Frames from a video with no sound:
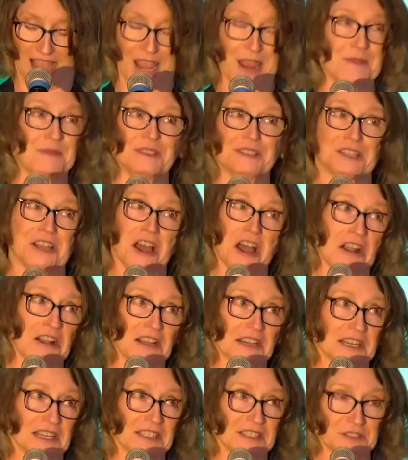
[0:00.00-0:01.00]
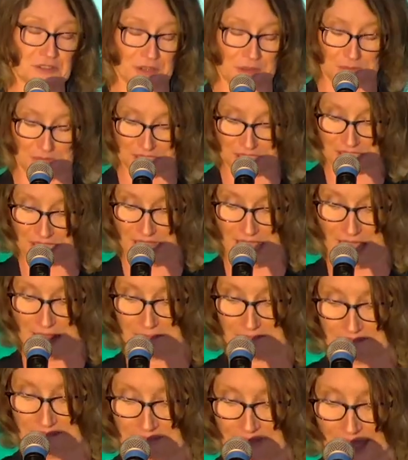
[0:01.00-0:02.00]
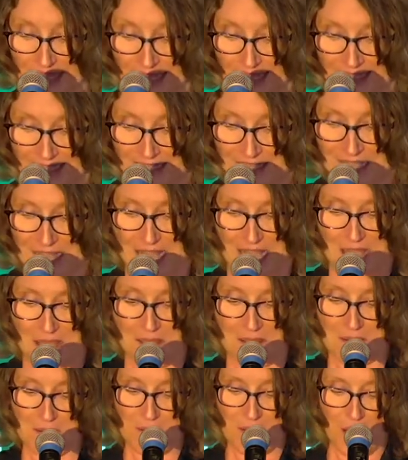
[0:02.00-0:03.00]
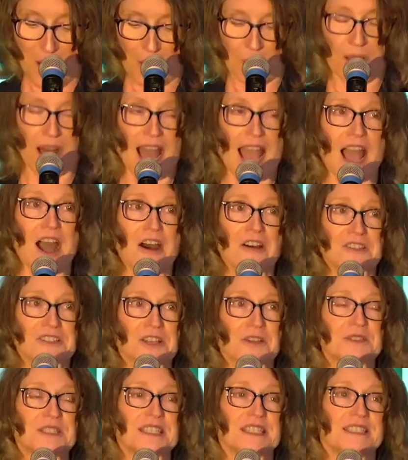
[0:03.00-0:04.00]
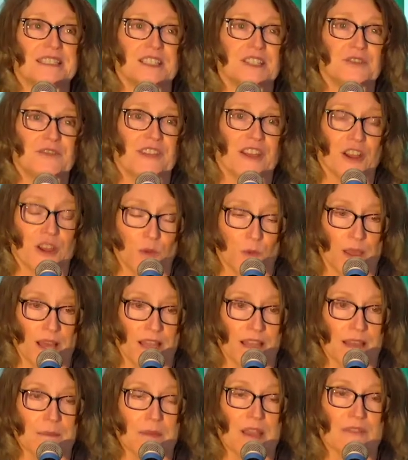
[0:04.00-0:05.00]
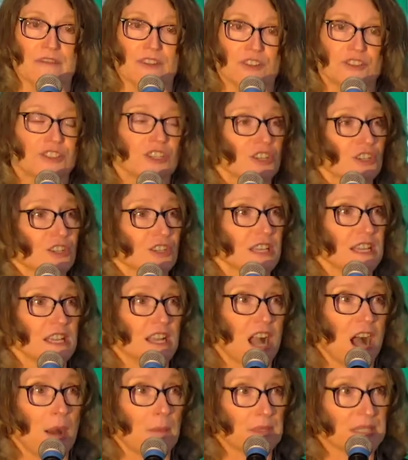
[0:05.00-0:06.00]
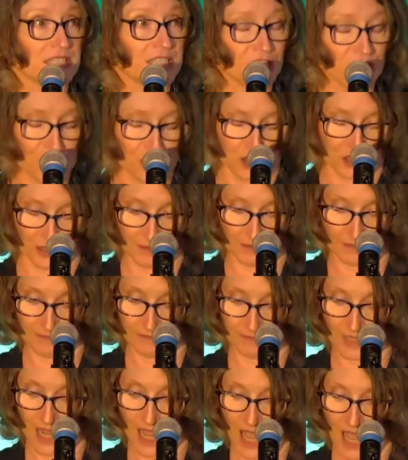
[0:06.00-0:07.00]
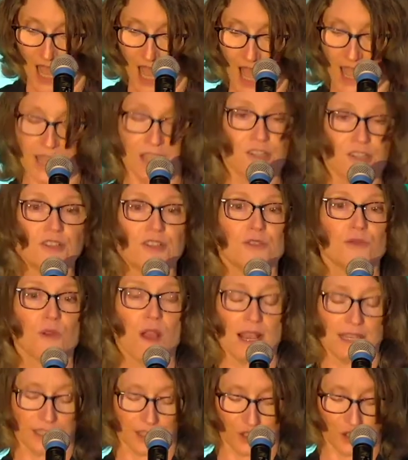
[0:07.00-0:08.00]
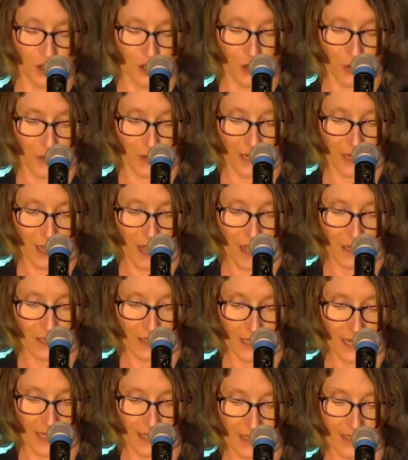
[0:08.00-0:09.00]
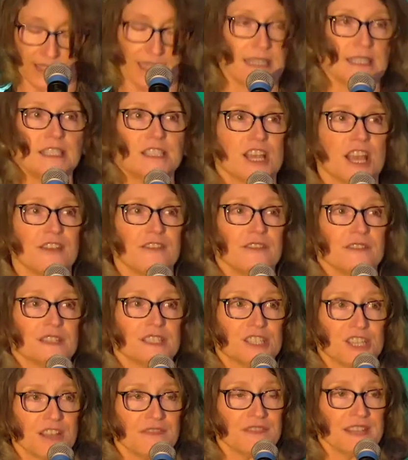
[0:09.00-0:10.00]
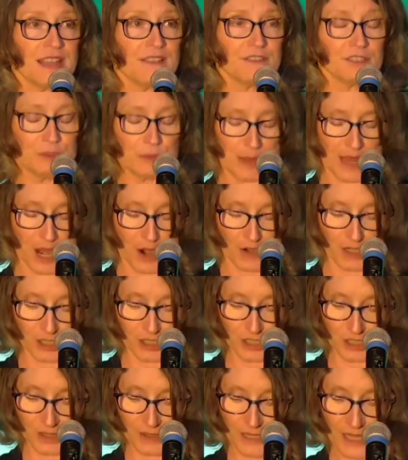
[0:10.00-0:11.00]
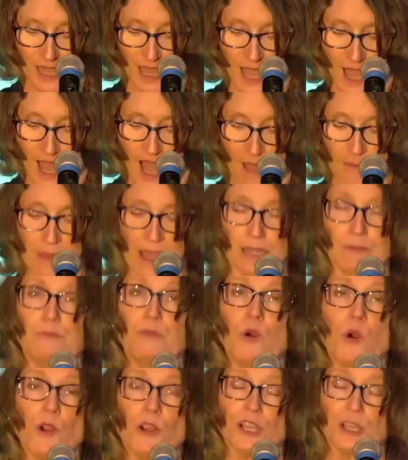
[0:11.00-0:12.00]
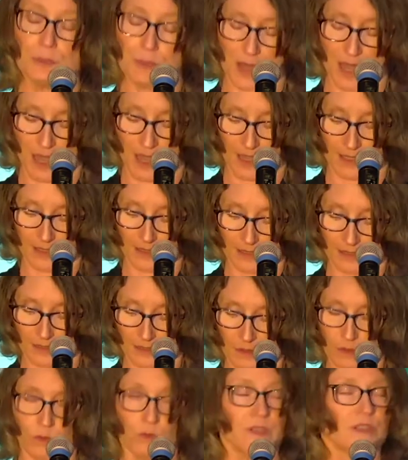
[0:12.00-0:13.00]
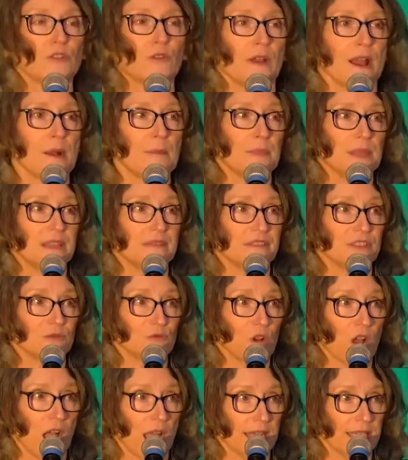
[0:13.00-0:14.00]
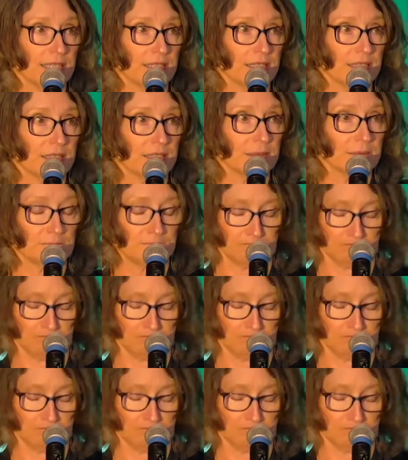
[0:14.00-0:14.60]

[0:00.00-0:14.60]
he was not going to contribute to that. But I also didn't do very well at my first cooking competition. I entered the rice cookery contest in Jeff, Jeff Davis Parish. I made porcupines with ground beef and rice.